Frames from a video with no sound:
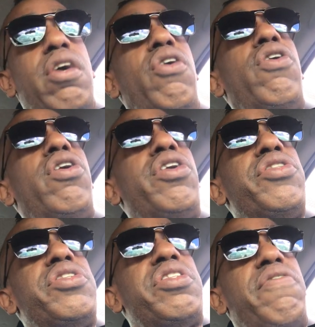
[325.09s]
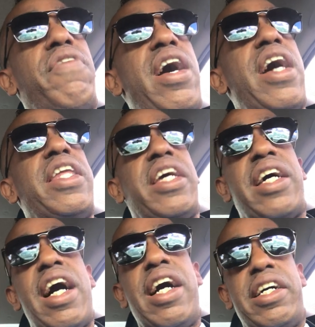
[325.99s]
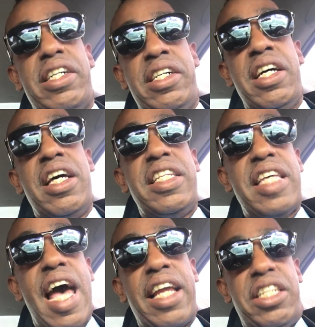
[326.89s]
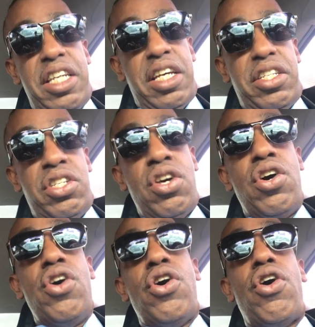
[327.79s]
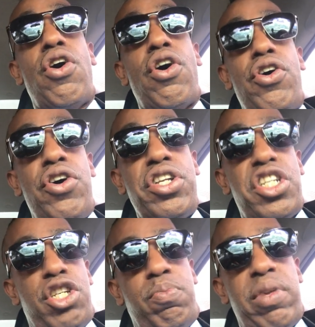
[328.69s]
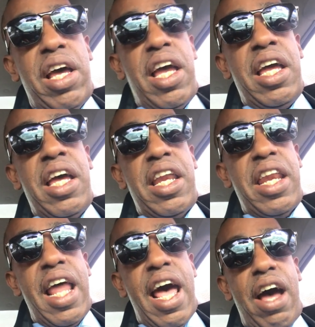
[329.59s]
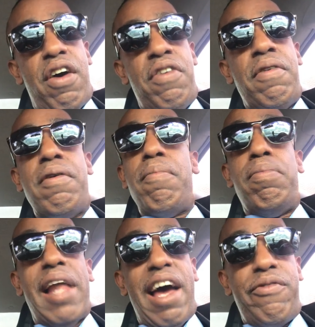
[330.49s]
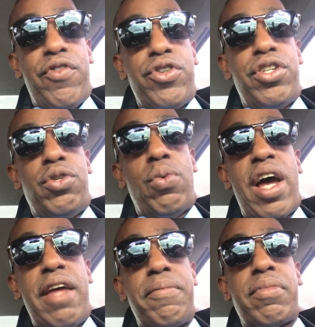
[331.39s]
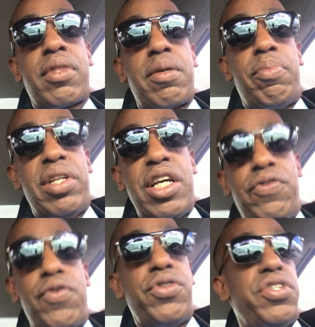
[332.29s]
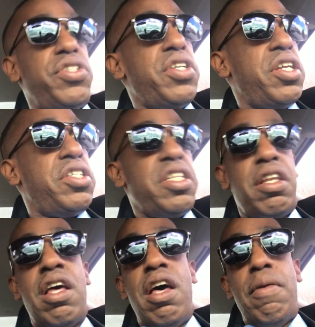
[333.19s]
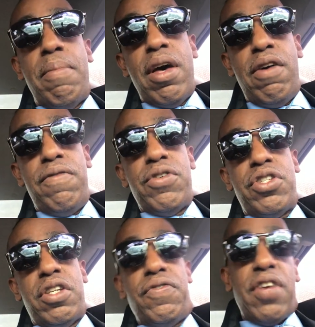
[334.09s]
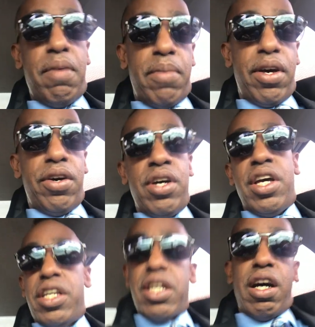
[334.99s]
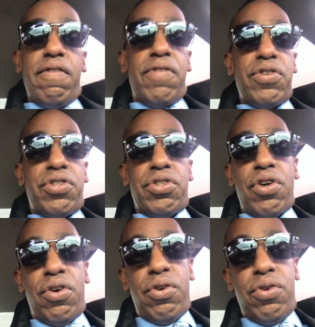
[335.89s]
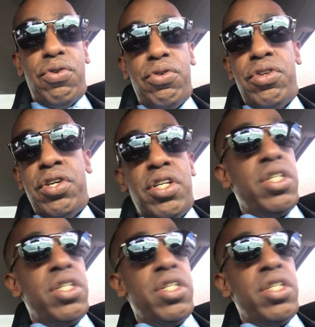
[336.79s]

all divide and conquer tactics are on display now. Black versus white, police versus citizen, male versus female, young versus old,